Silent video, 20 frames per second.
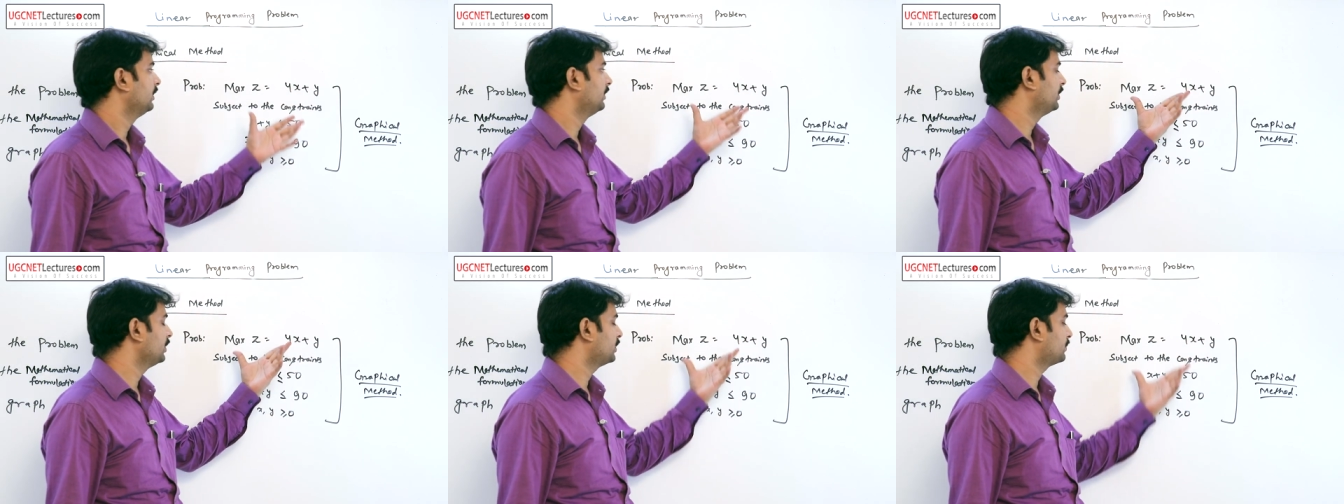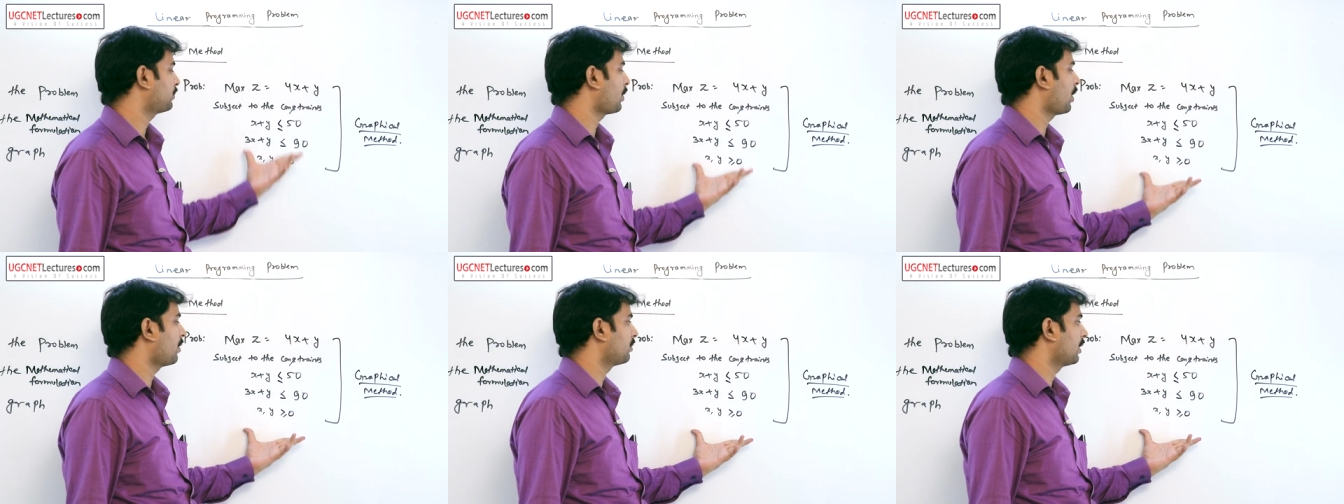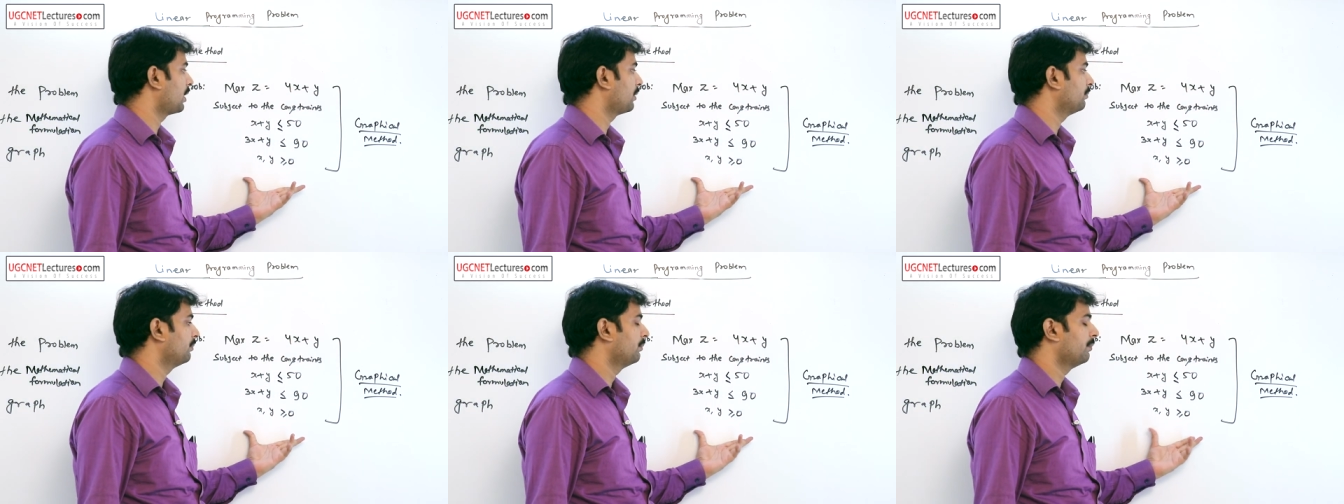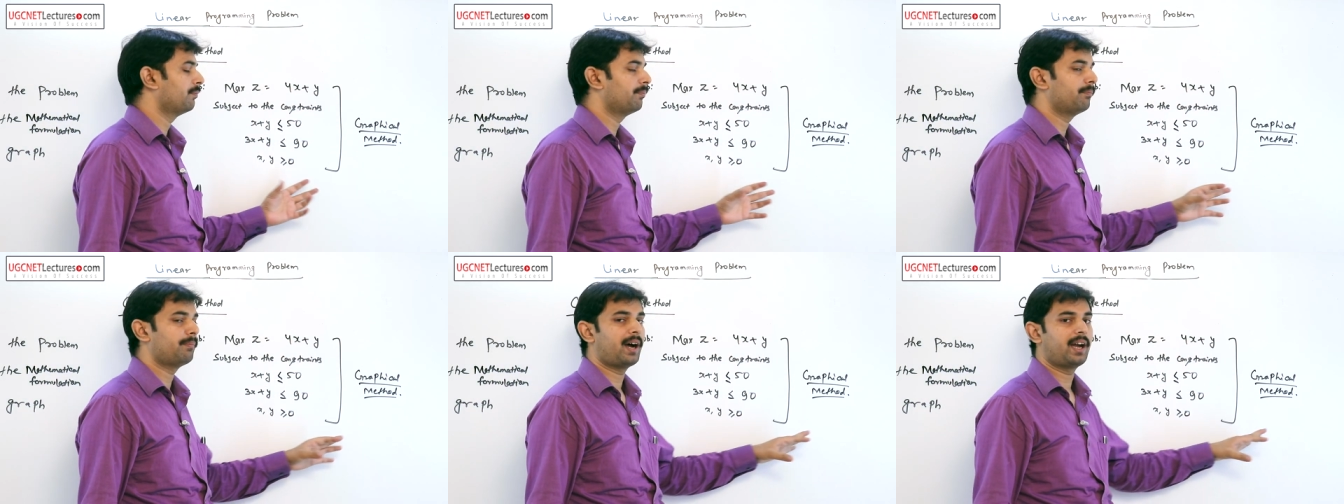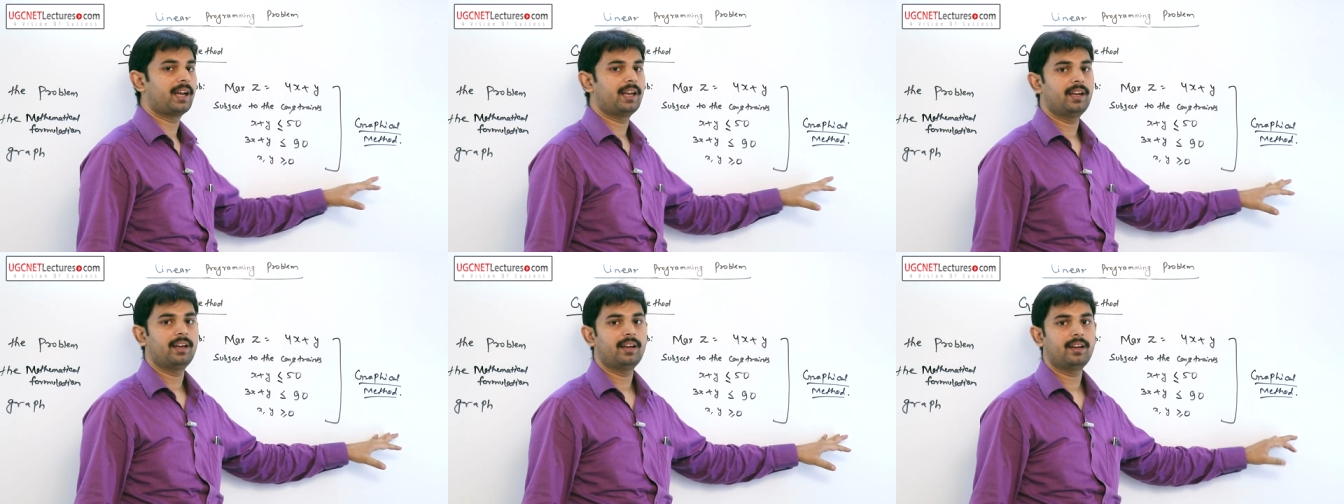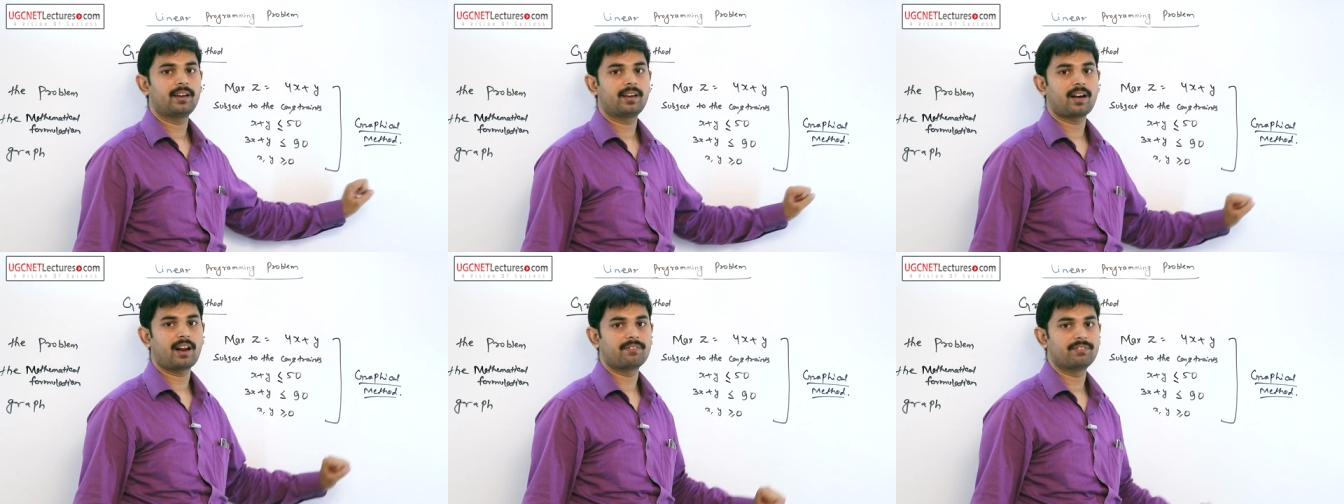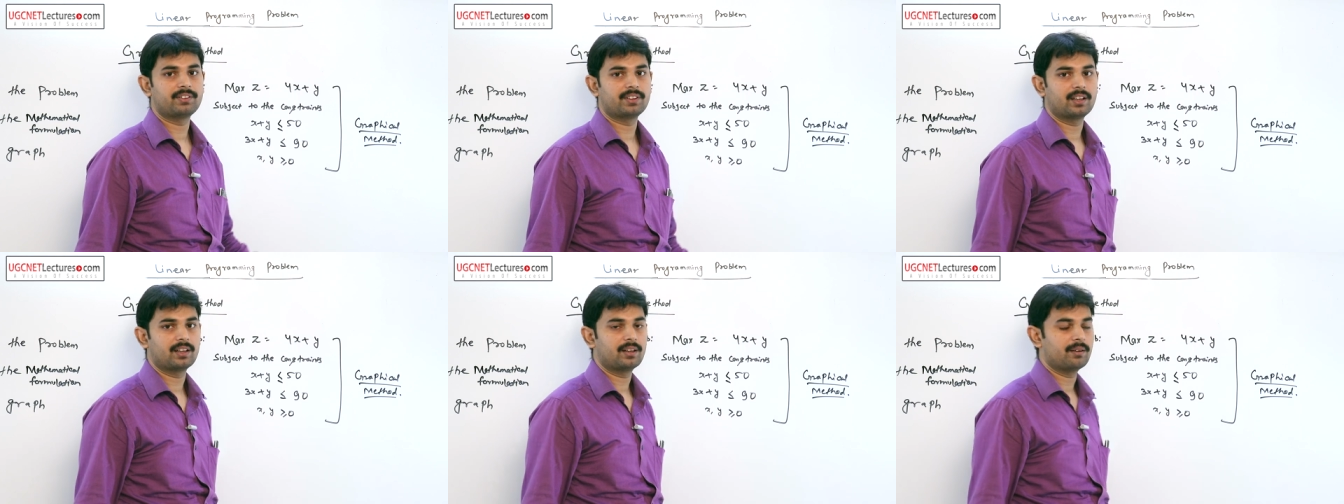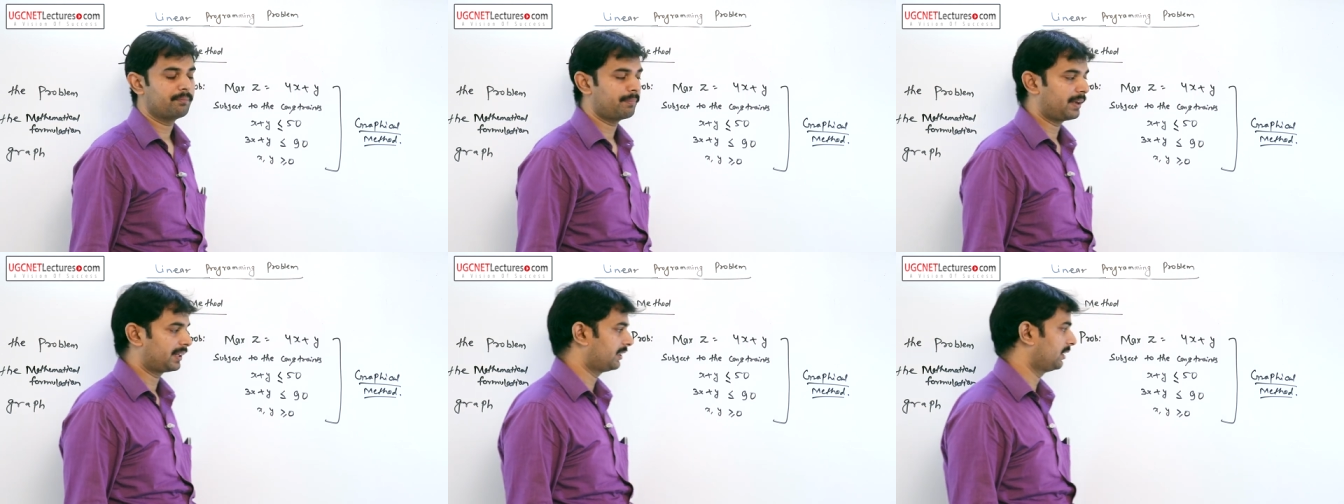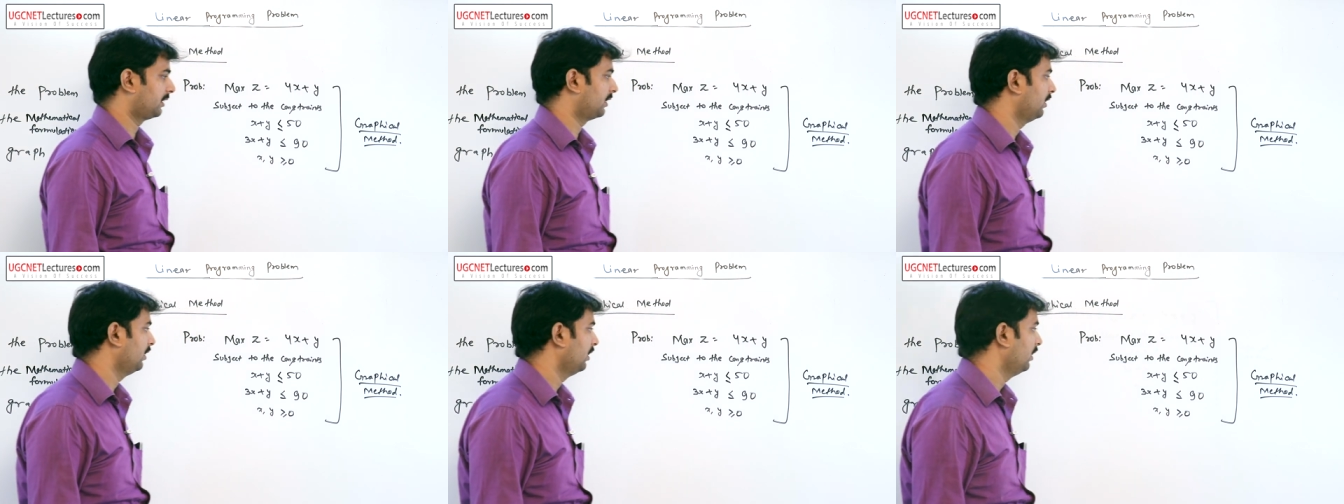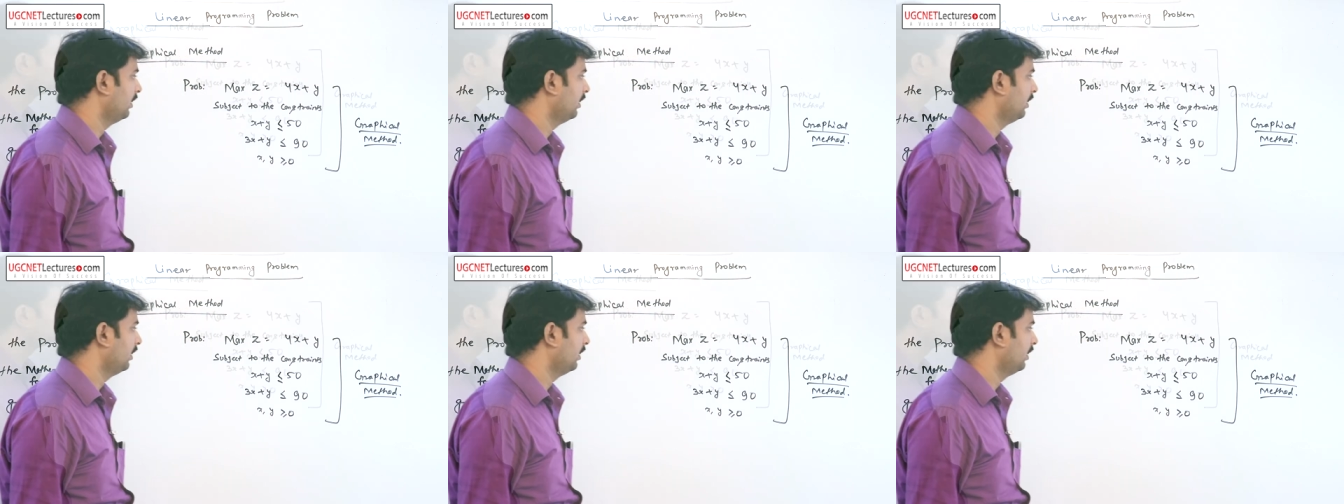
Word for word: this problem by graphical method.